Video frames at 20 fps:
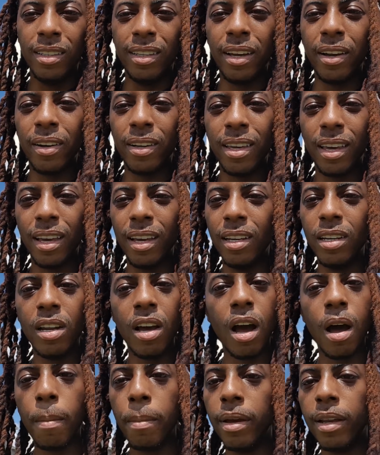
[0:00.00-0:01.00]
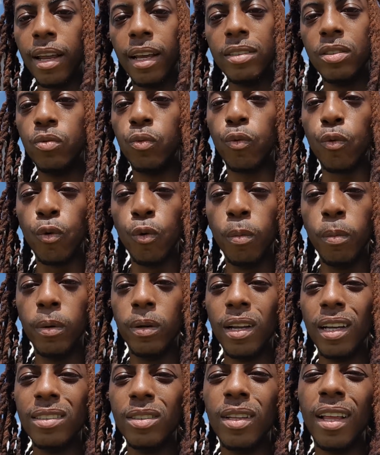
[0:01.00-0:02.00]
they're gay. Nah, man, that's
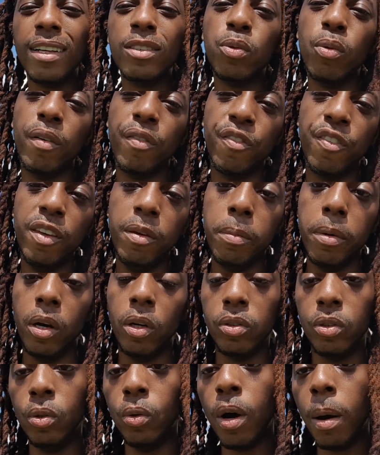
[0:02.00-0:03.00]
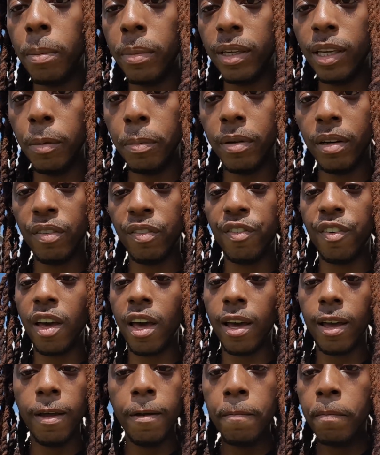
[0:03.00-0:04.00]
rumor. That's that's what females do. I'm gonna keep it a
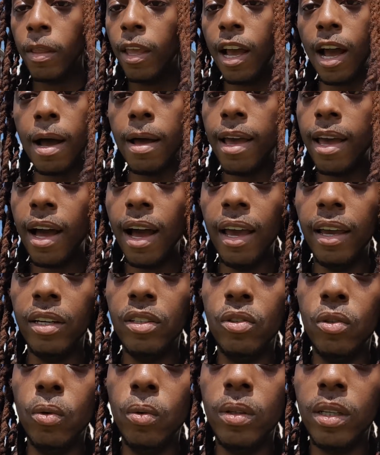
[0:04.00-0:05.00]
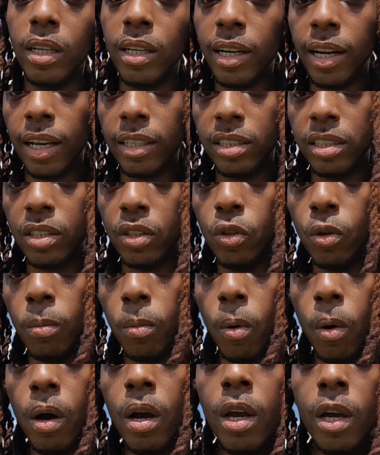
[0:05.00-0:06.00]
fact. I, I ain't doing none of that shit no
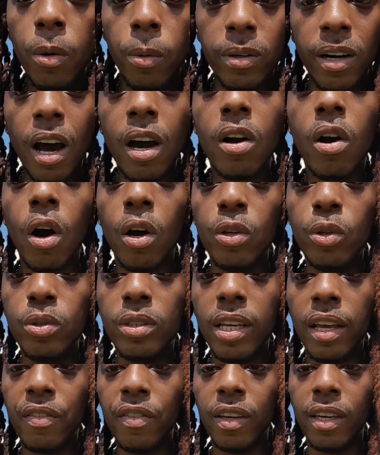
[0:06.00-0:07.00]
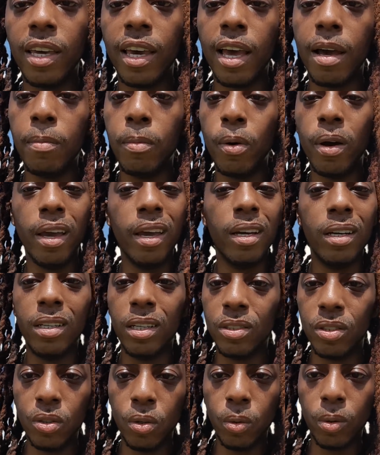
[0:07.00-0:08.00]
more. When I call you Tevin Campbell, ain't
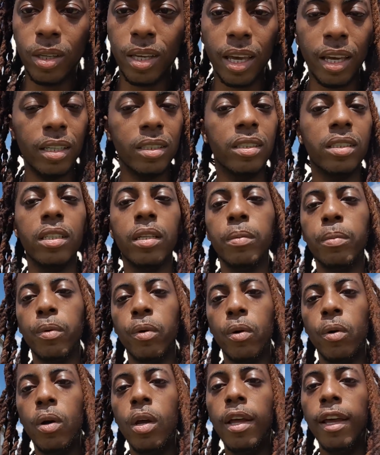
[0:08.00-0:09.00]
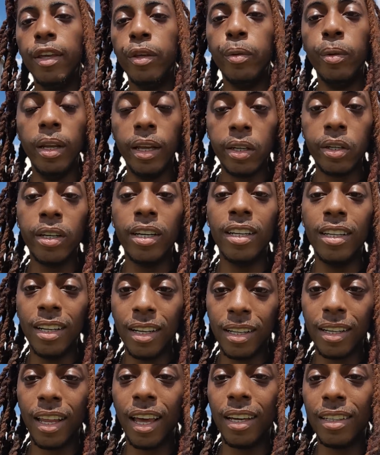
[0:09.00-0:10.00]
cause no gay shit, bro. You literally
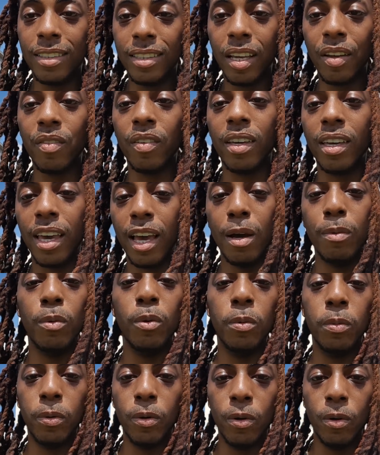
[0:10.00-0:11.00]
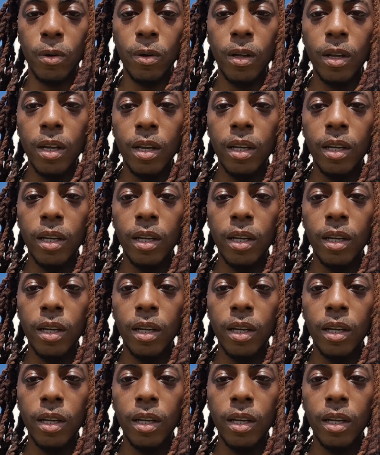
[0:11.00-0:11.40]
look like Tevin Campbell, bro.